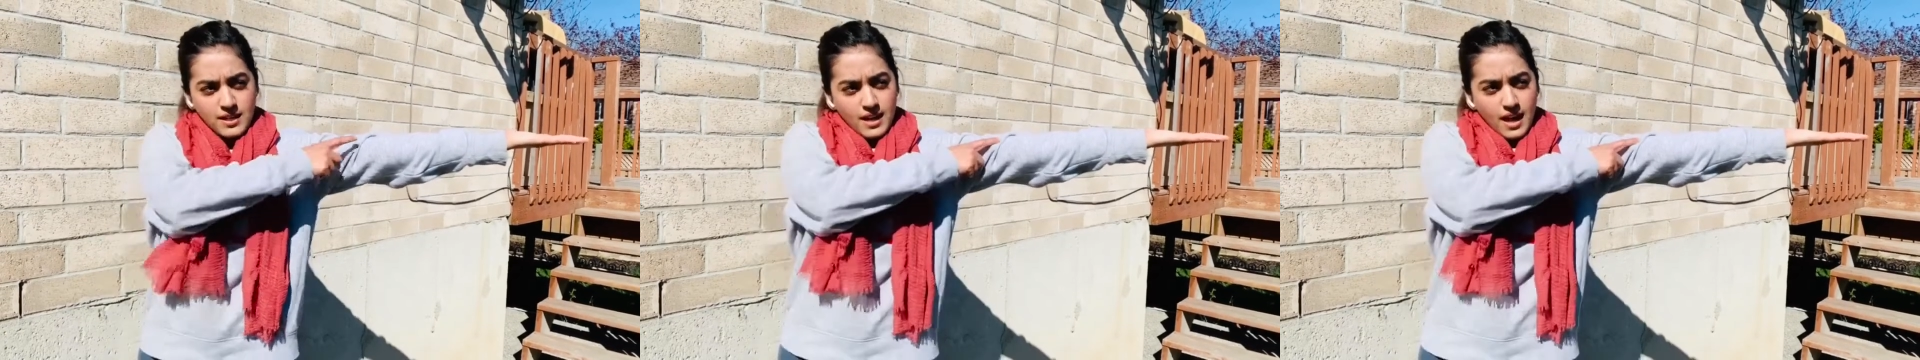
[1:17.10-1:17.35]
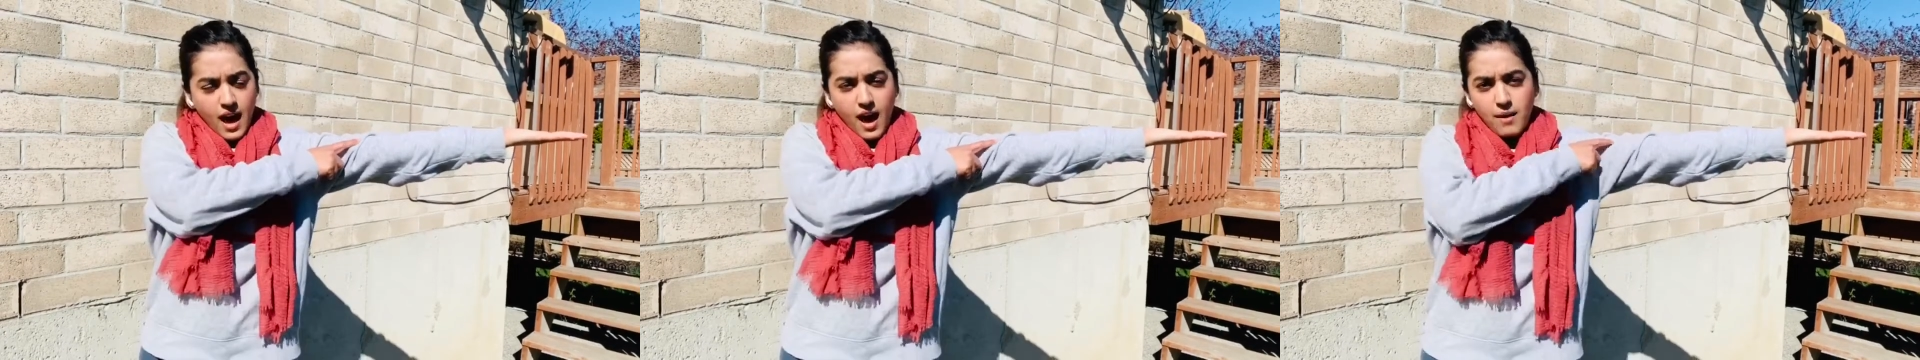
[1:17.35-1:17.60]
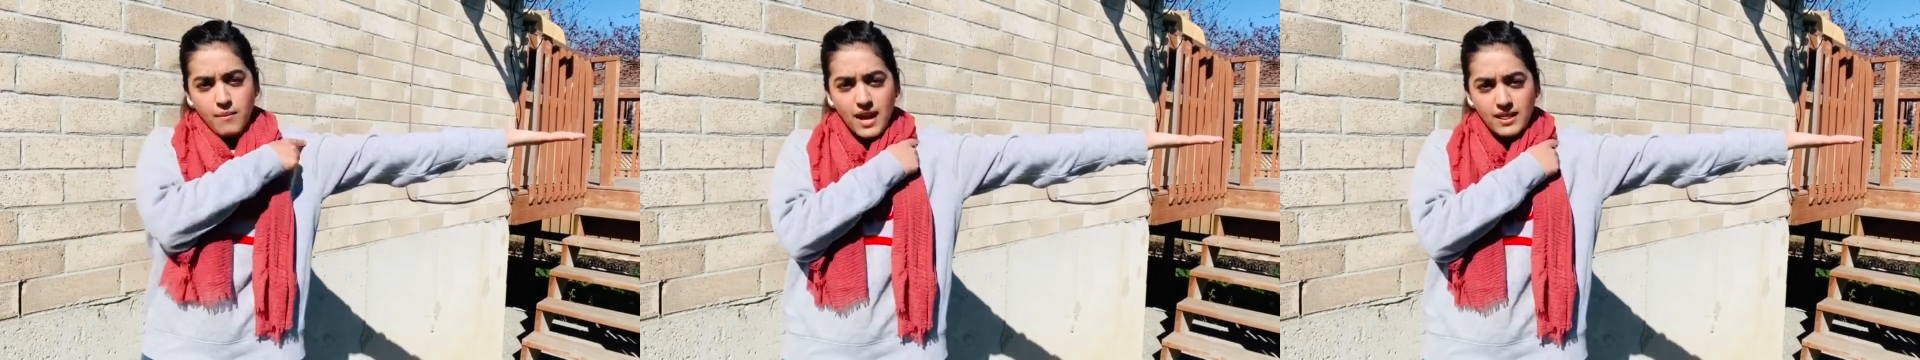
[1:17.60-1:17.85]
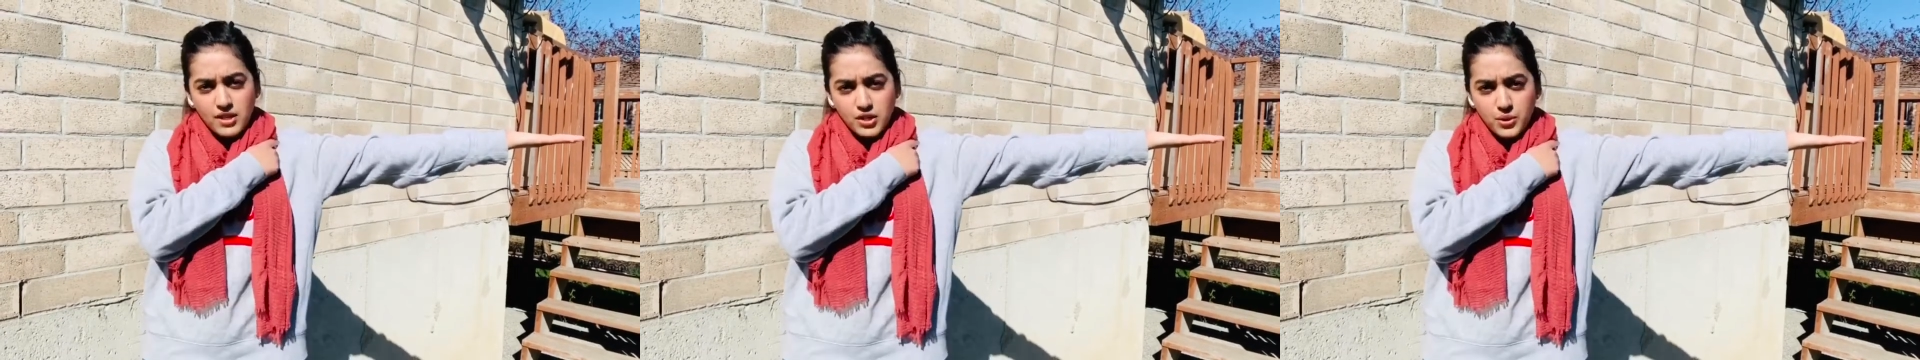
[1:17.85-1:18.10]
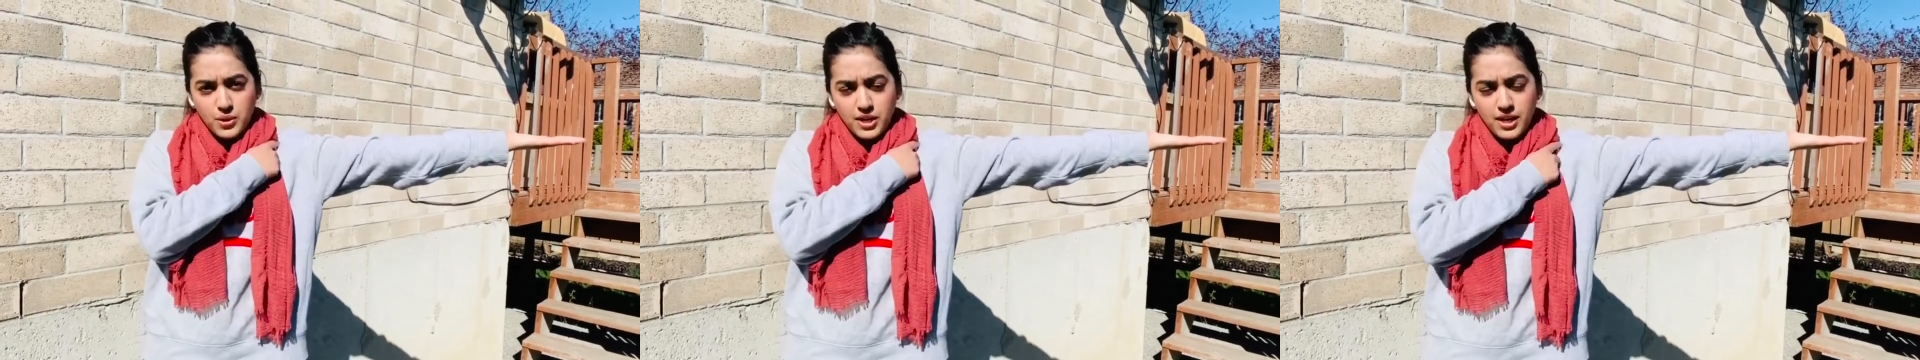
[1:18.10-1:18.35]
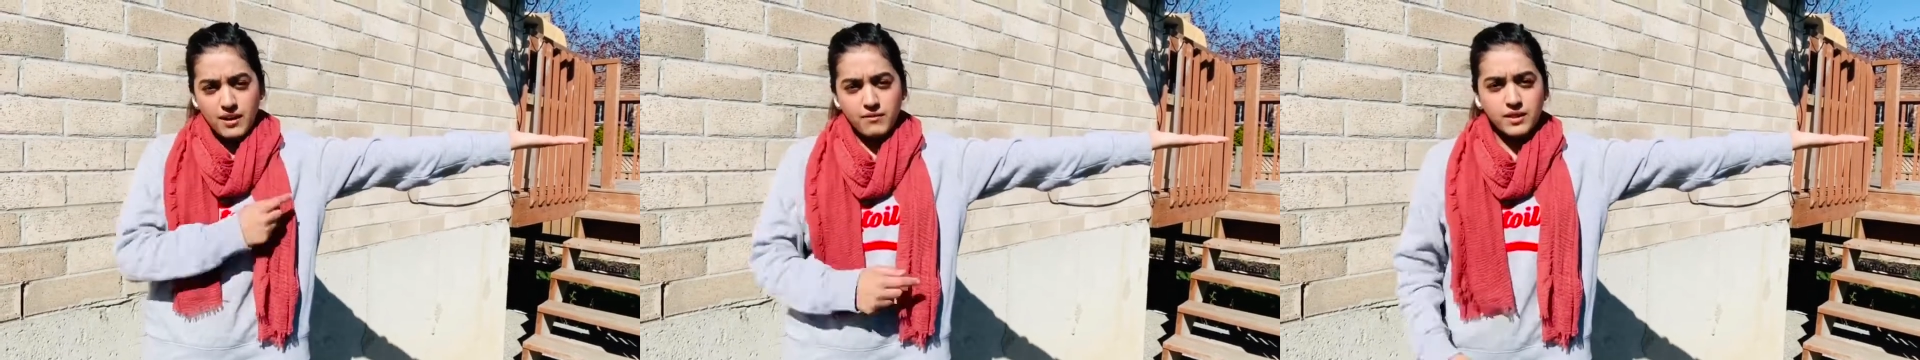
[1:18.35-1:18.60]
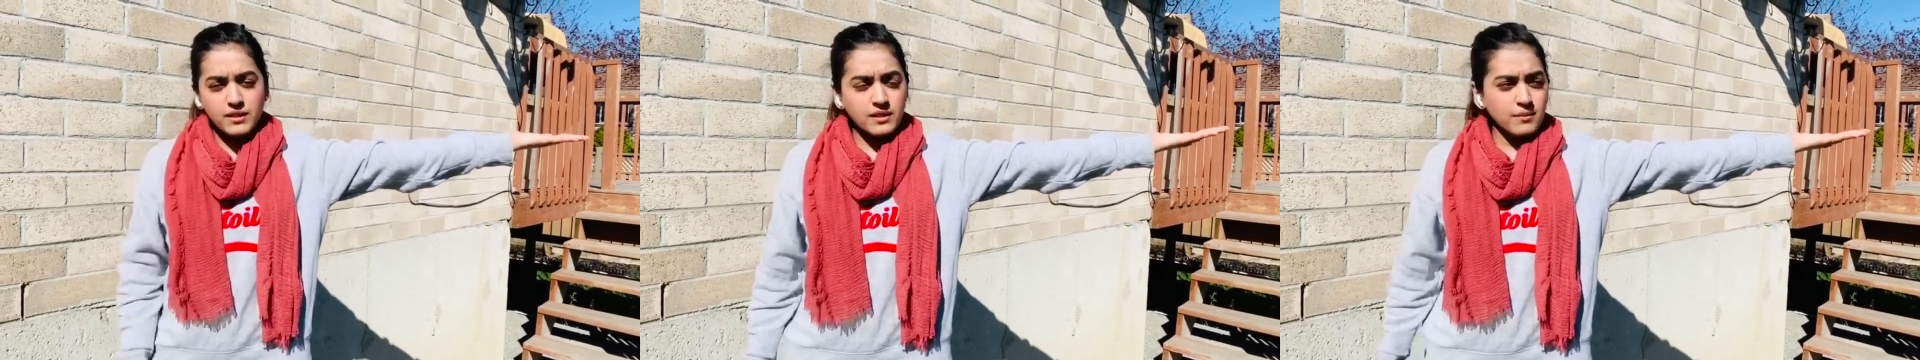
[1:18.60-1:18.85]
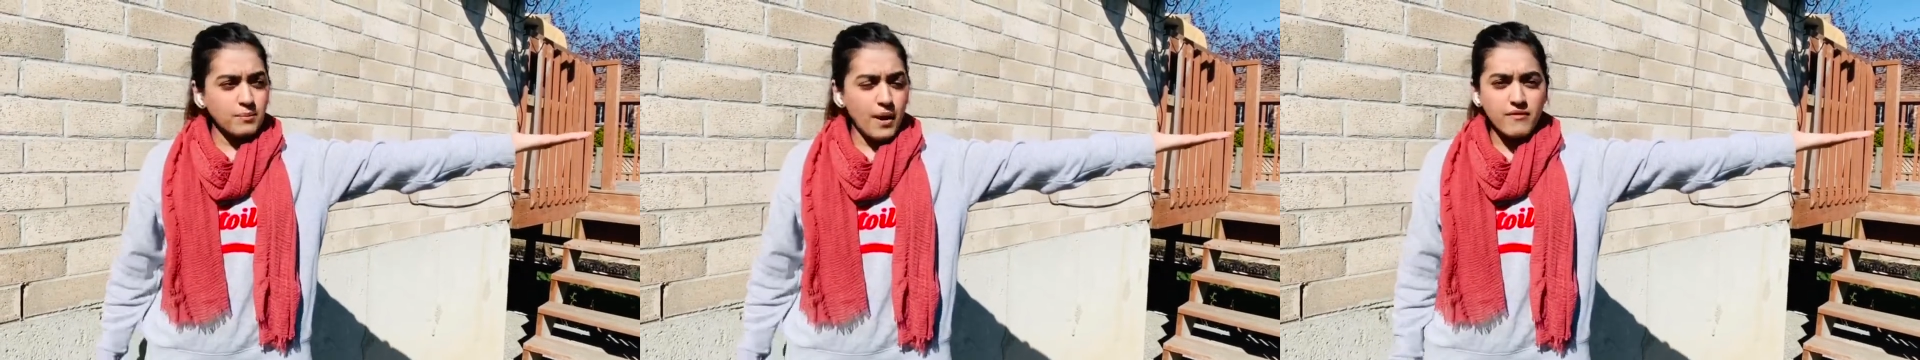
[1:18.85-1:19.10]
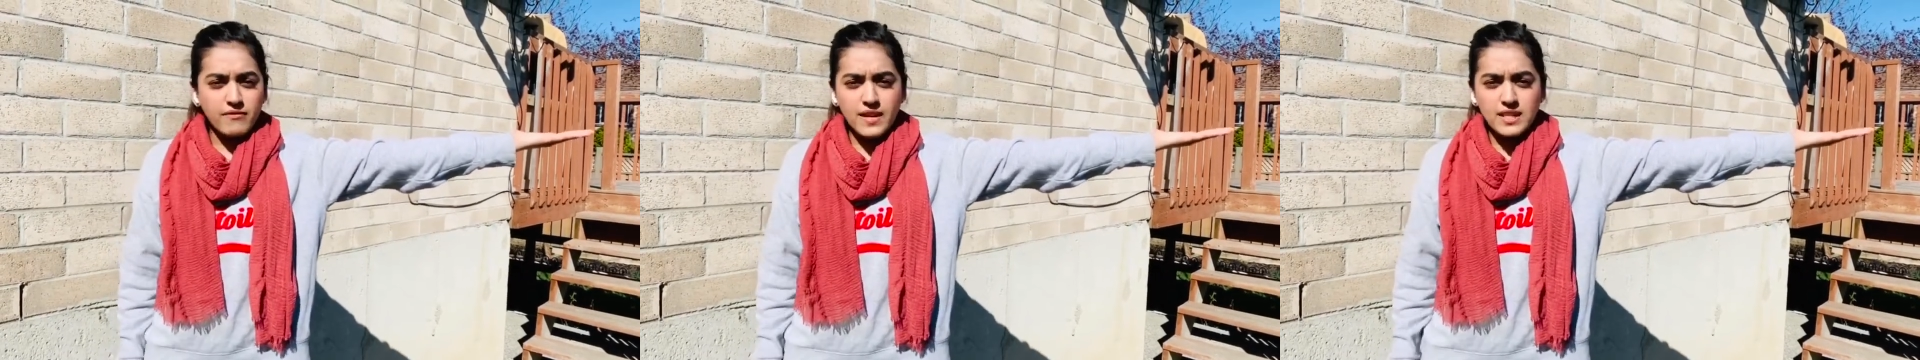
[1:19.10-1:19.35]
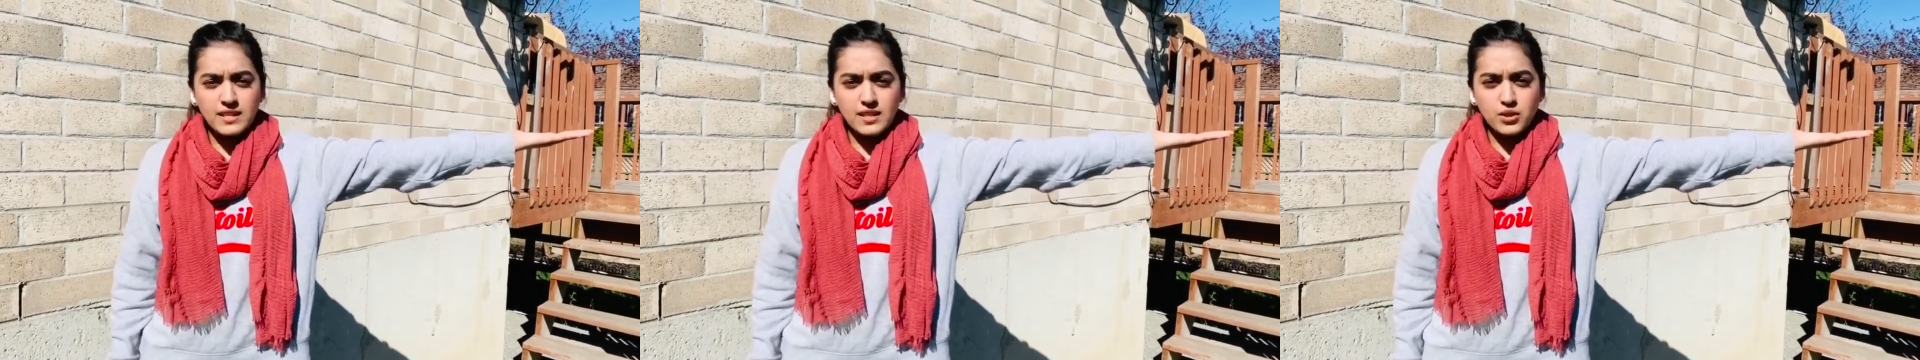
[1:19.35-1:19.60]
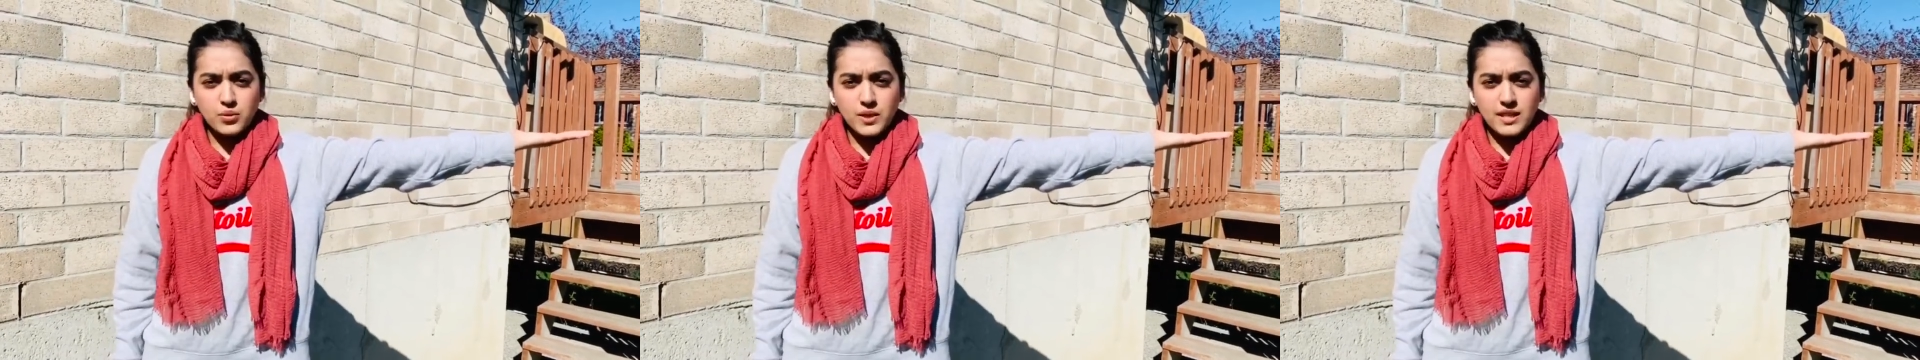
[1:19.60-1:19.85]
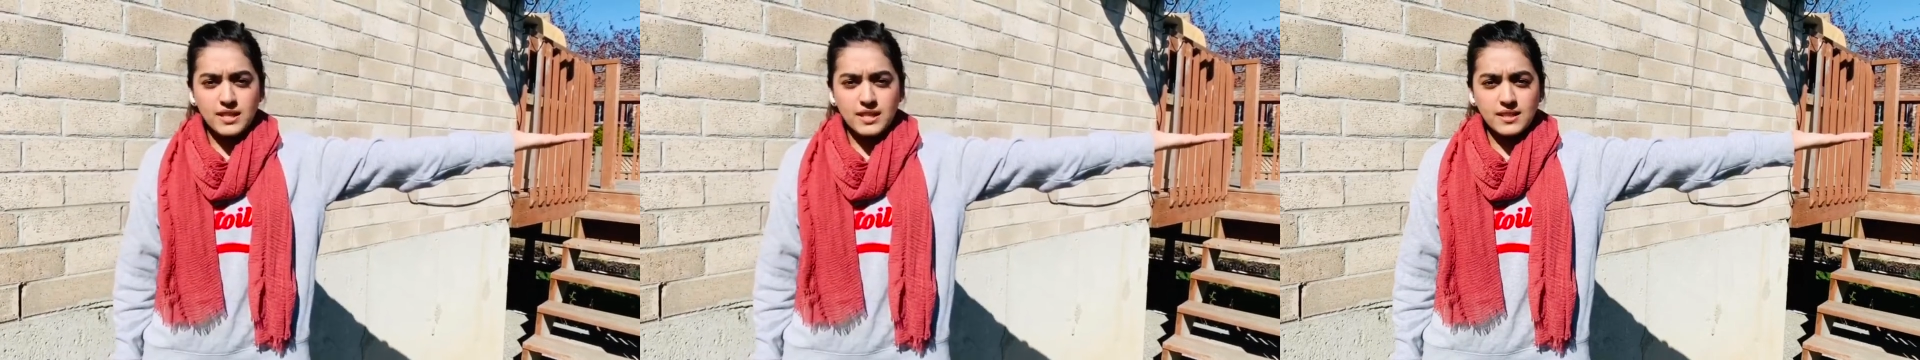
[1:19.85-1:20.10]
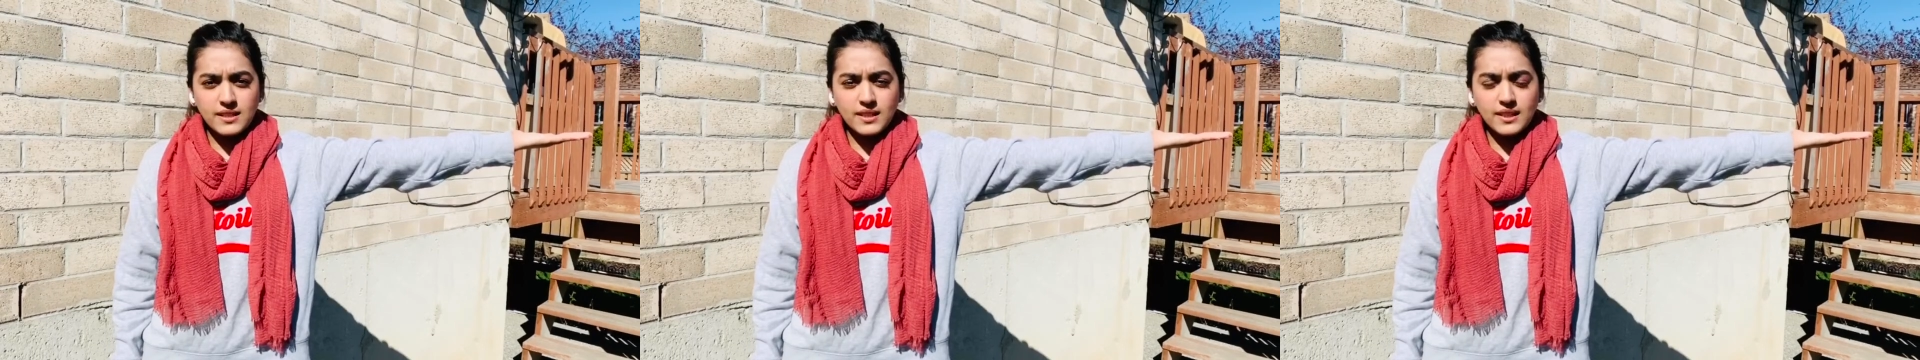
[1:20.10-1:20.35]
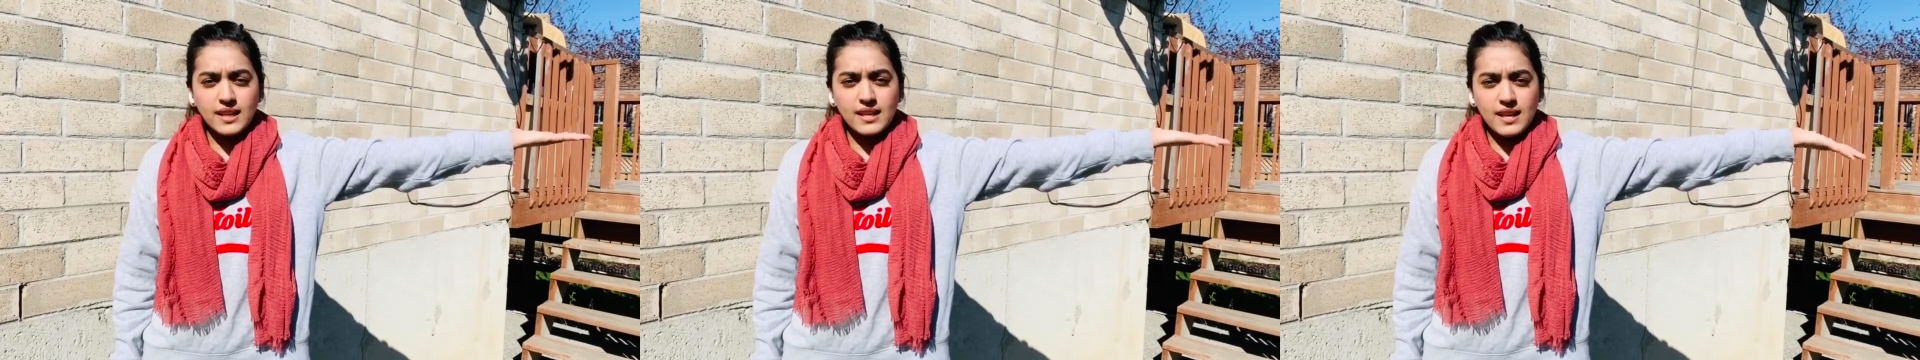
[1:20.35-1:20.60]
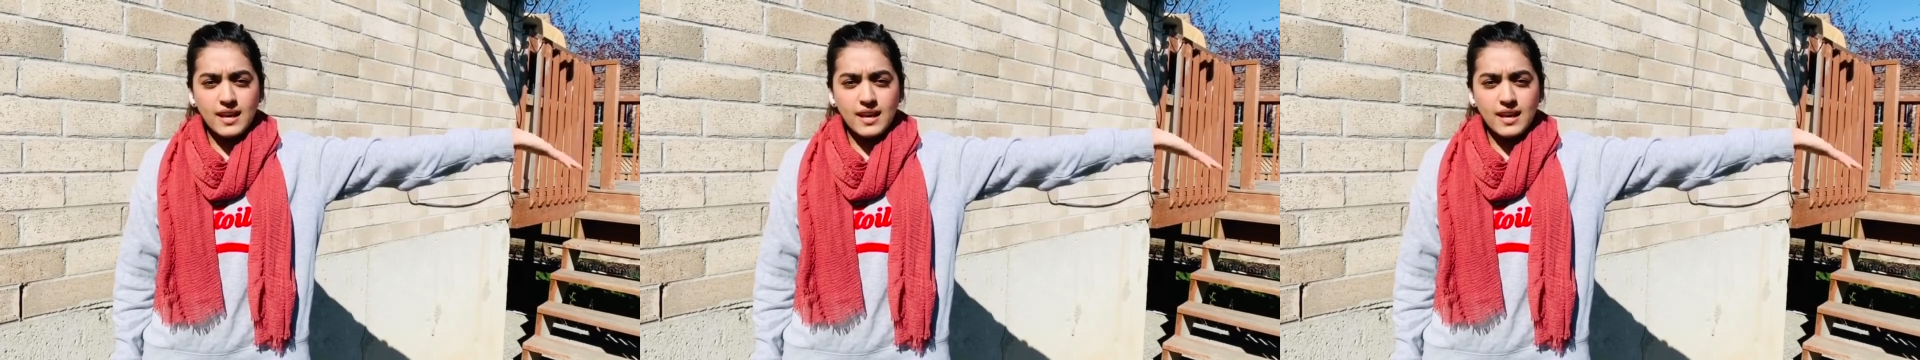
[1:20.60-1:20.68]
arm at the shoulder level, palm facing towards the ceiling,